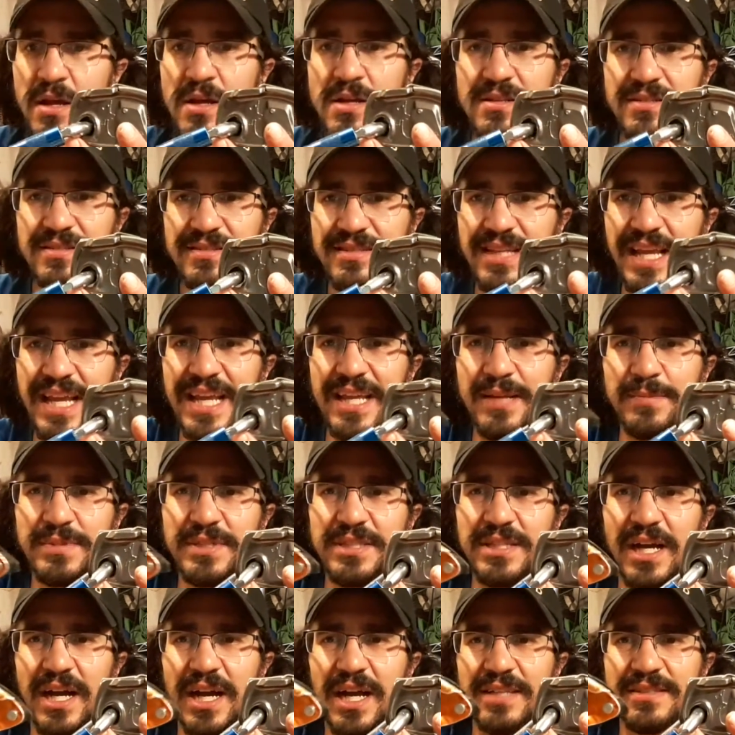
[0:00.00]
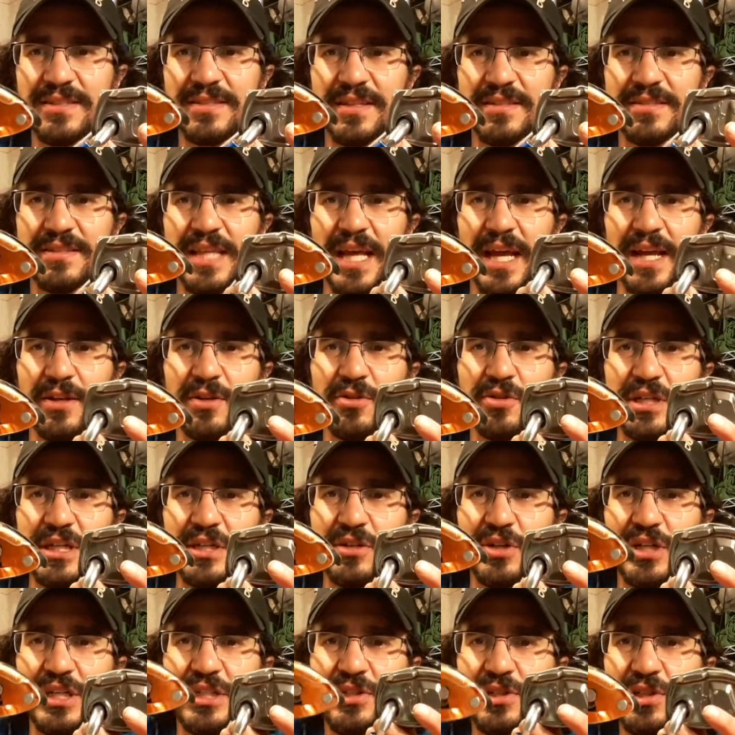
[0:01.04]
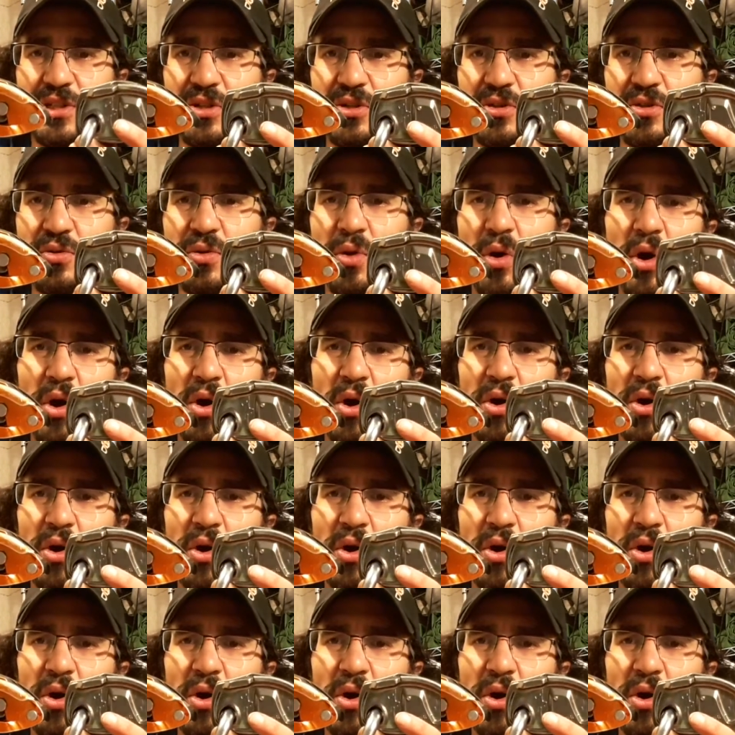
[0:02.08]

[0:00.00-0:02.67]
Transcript: same size as that Gree 2.